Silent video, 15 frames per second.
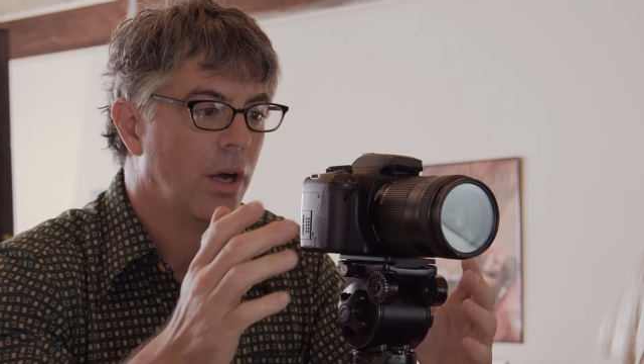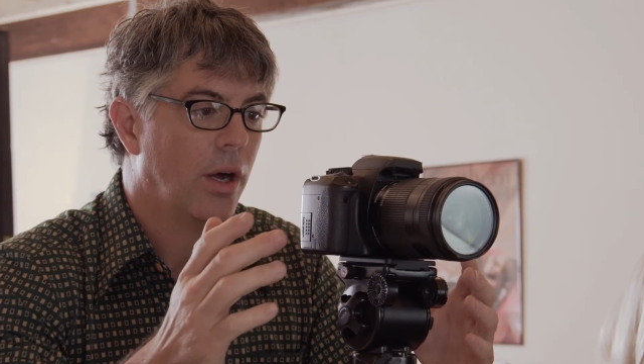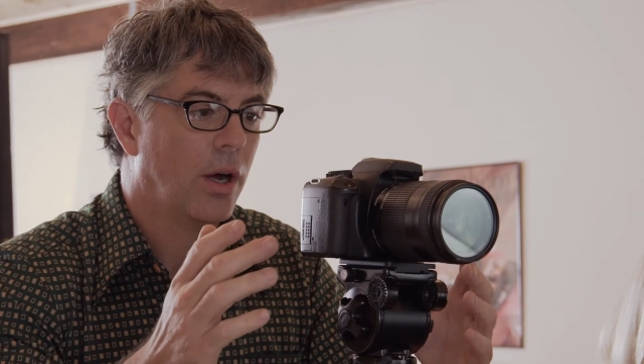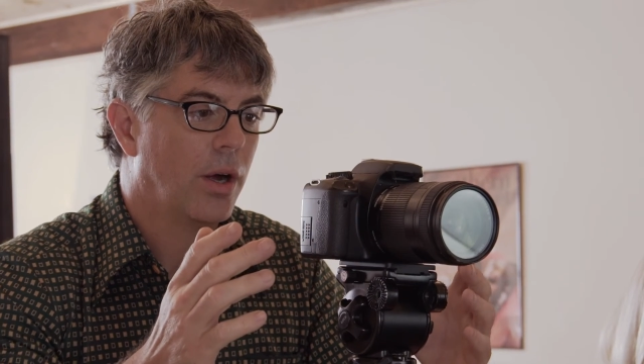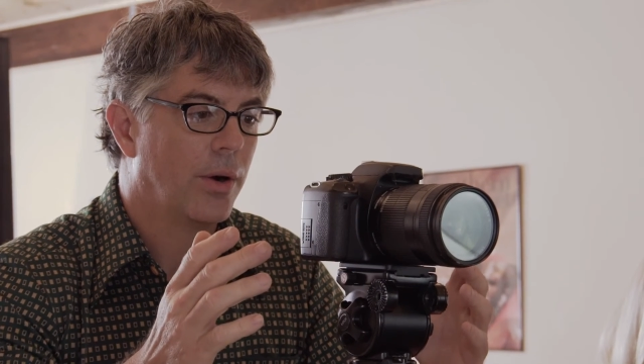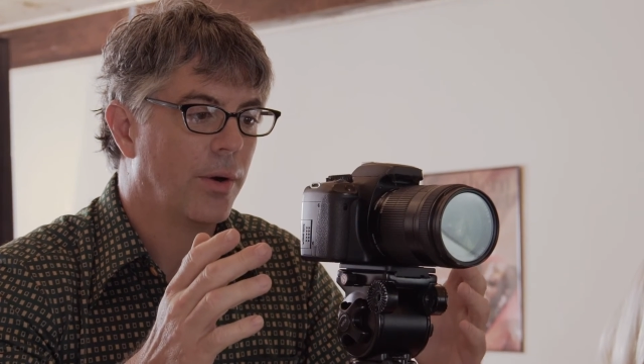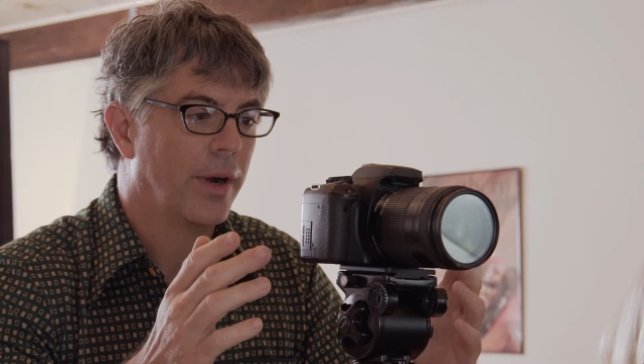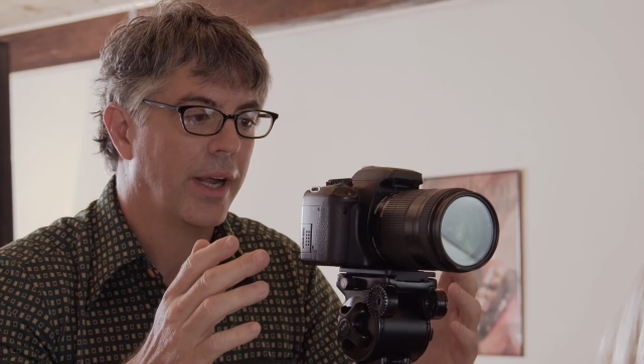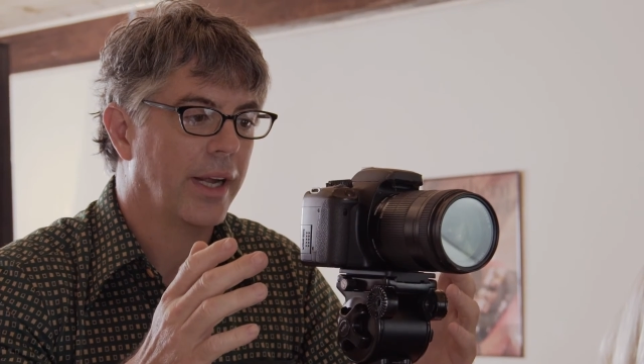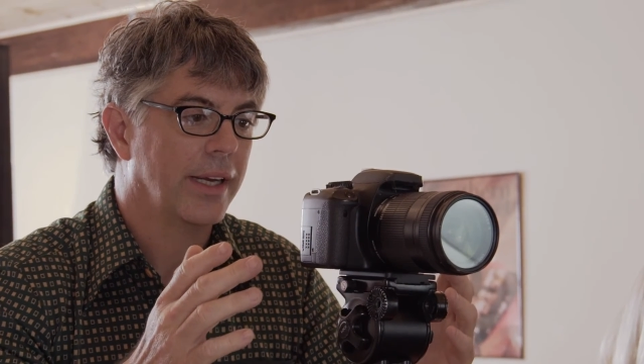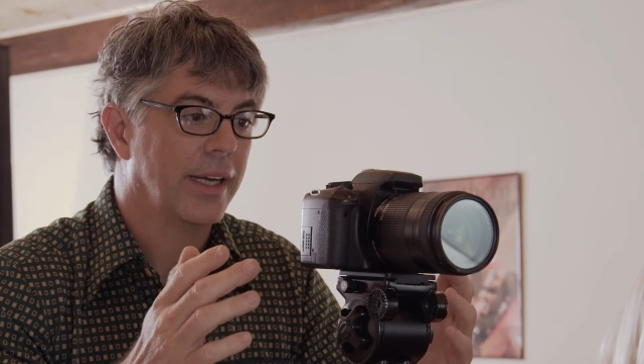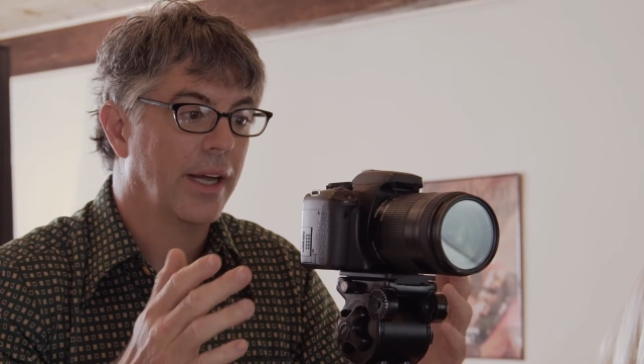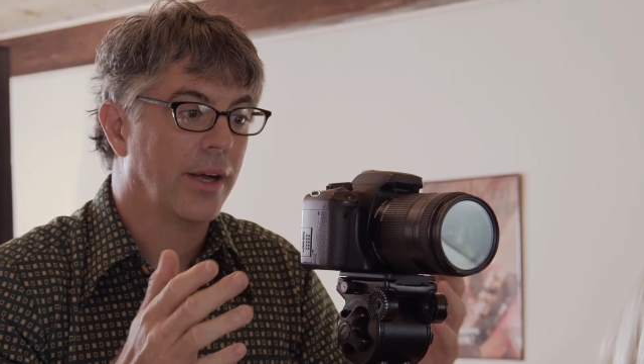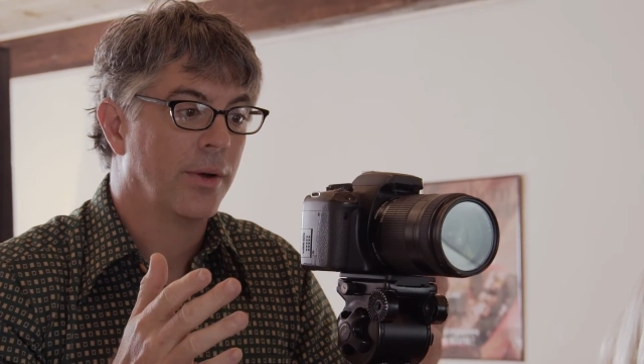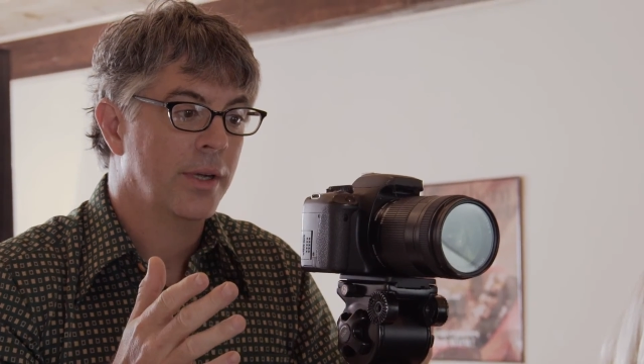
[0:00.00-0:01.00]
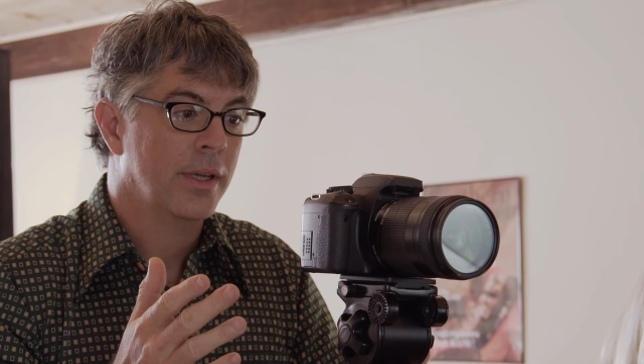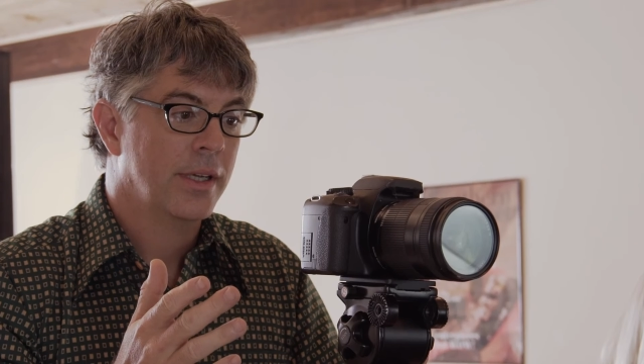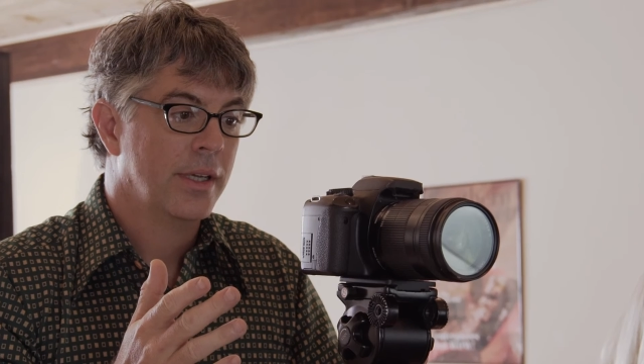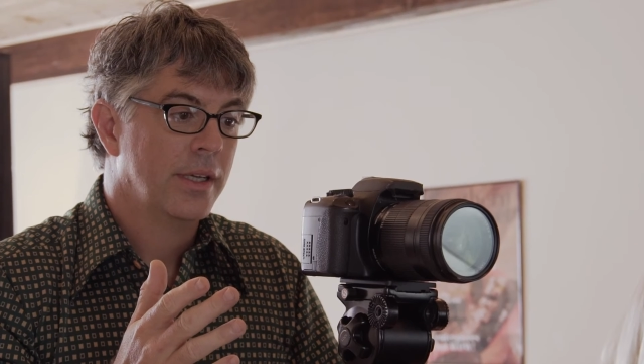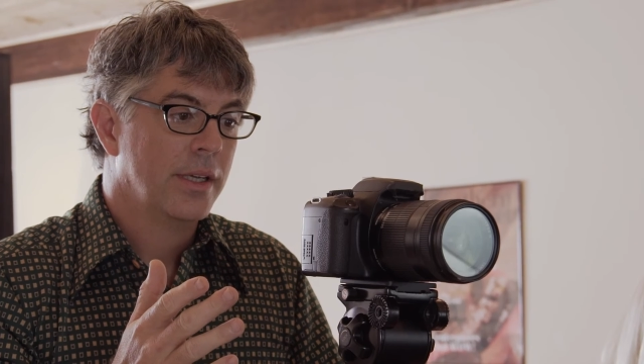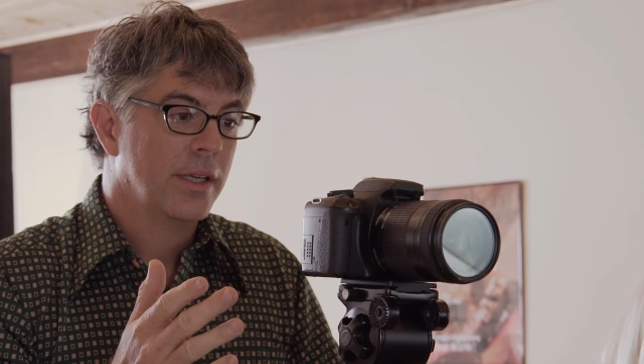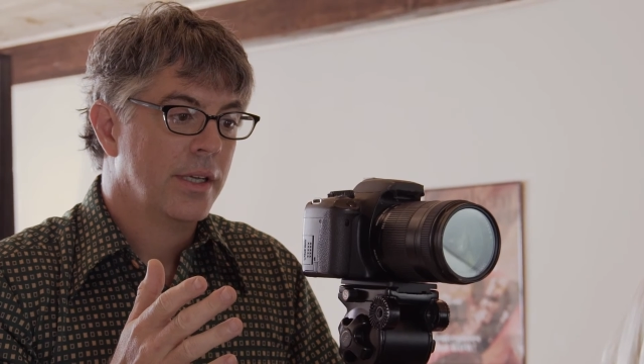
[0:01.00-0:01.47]
All right, now
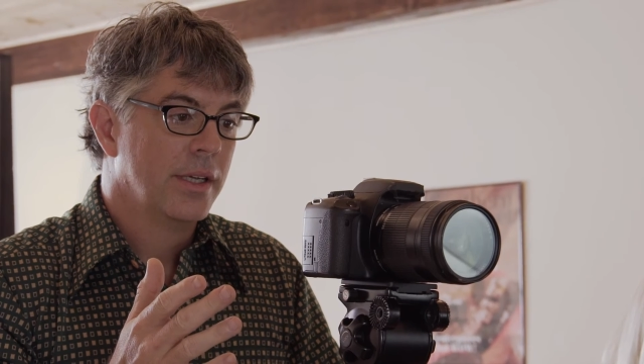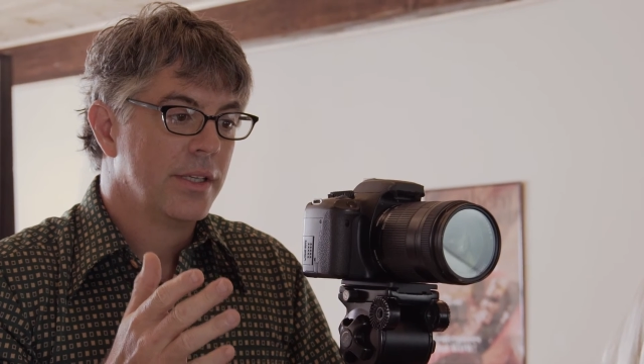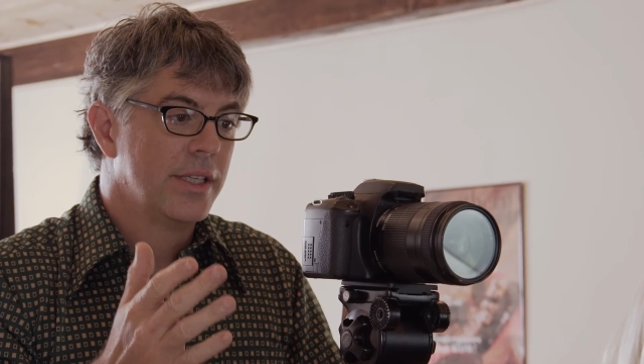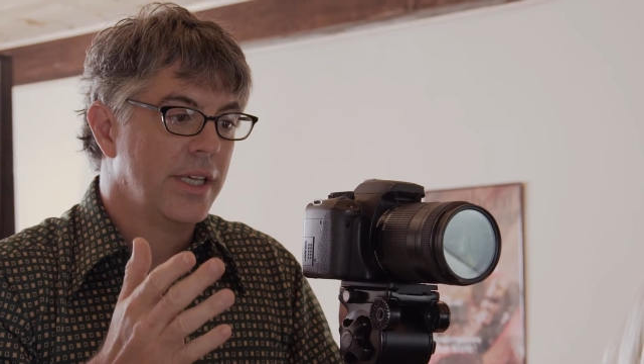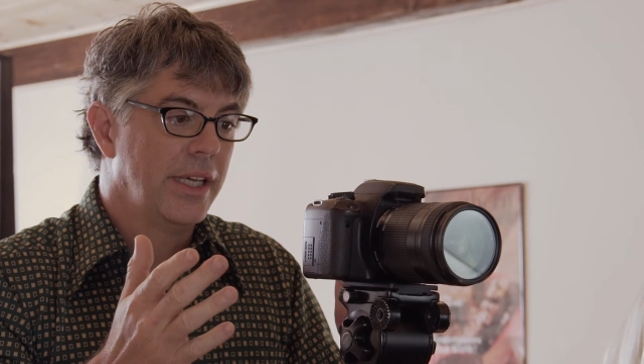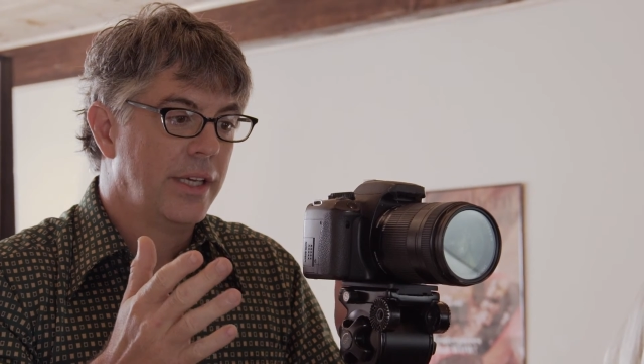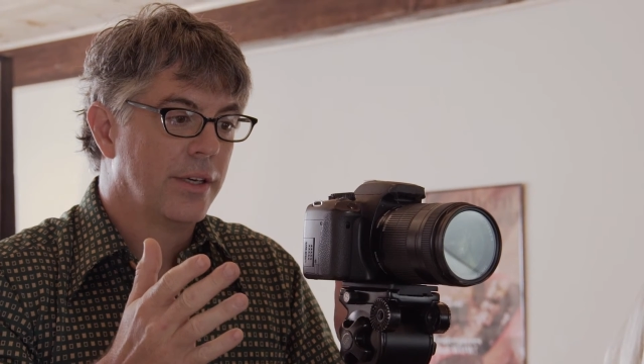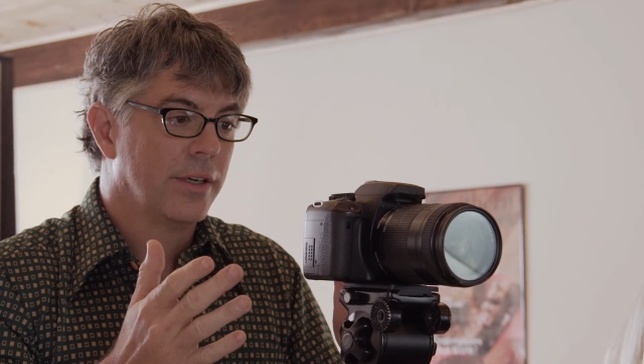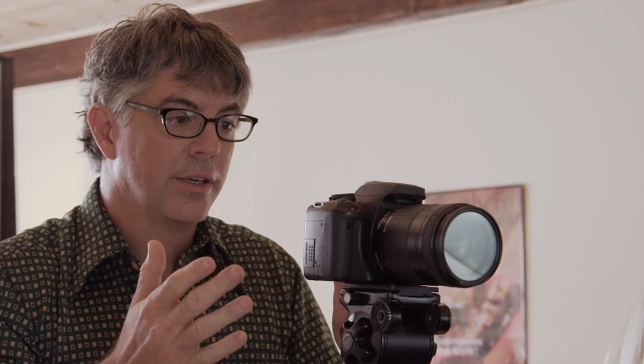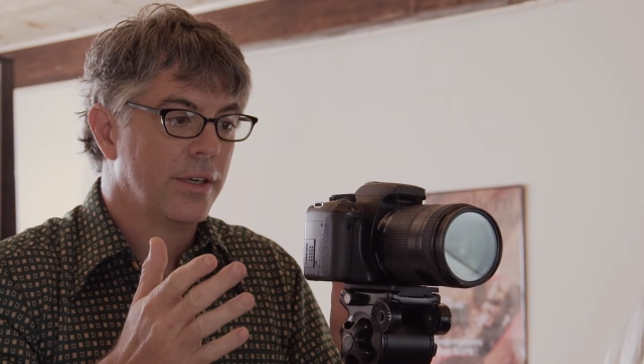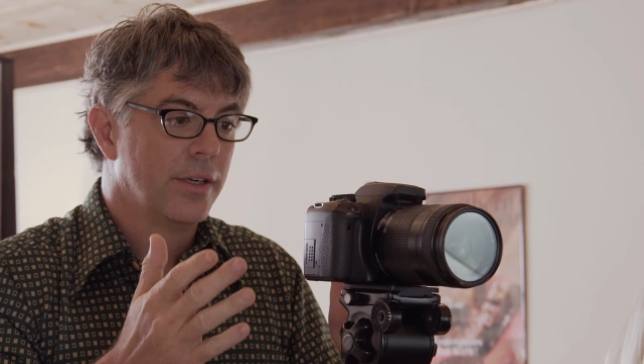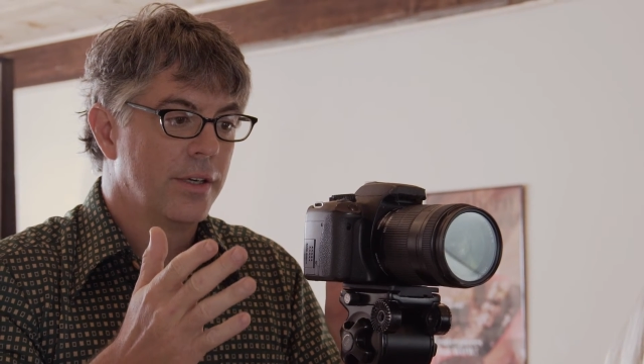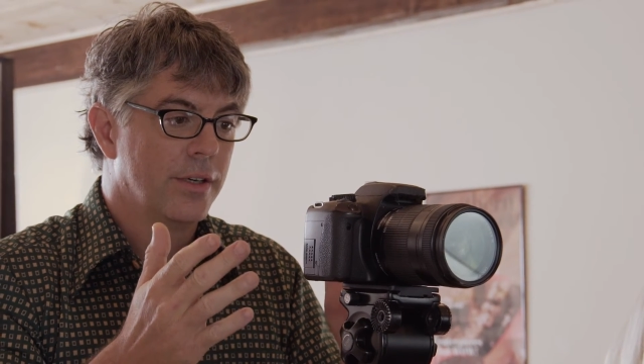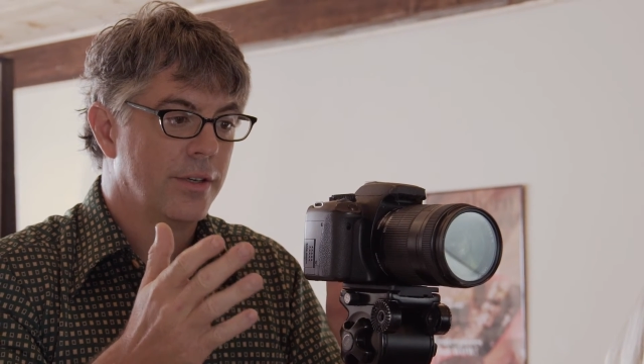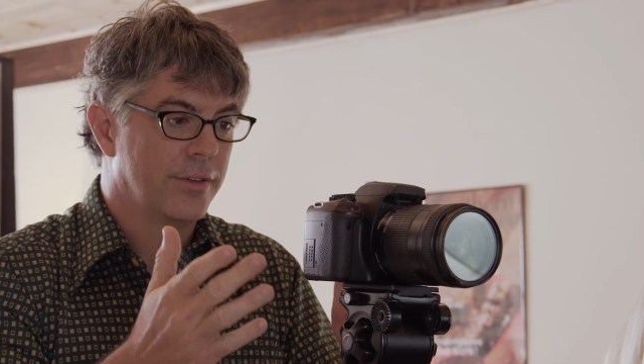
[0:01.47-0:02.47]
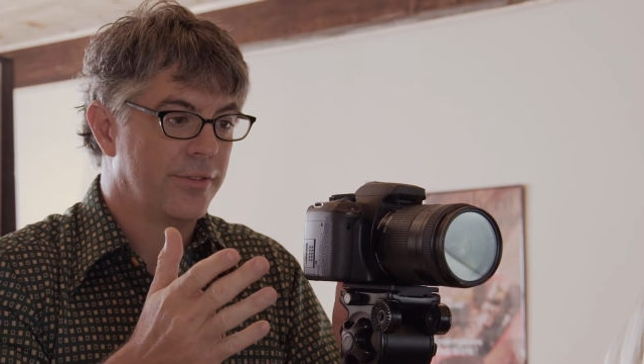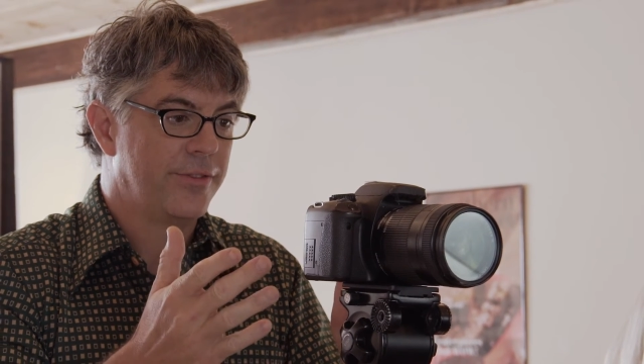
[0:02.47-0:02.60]
take her